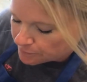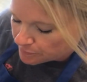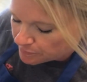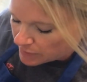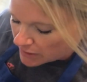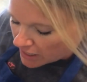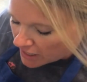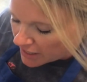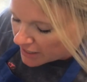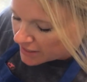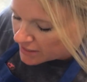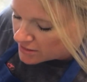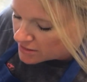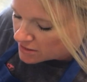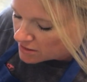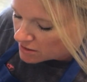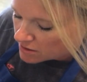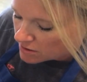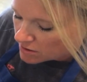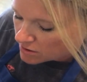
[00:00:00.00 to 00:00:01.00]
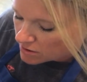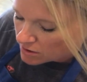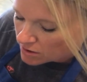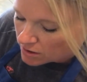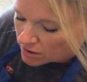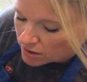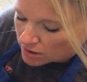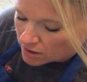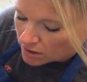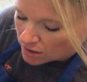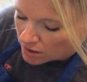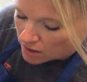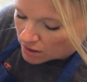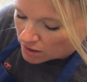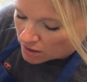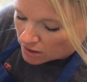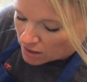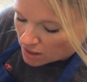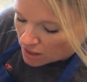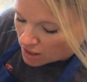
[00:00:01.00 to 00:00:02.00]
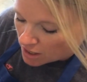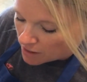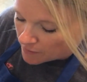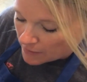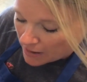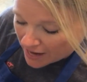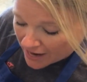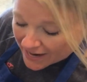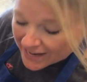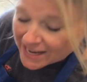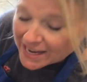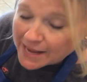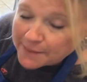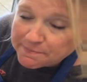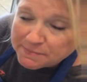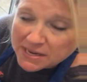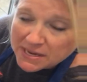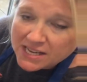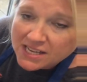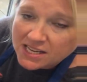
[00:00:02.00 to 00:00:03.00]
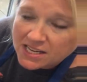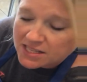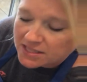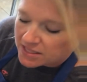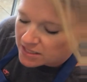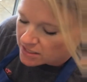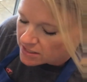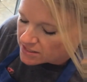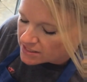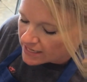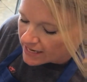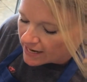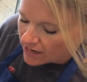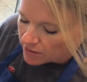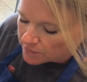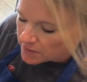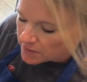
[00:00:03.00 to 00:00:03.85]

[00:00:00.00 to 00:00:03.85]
but I am making this, and I'm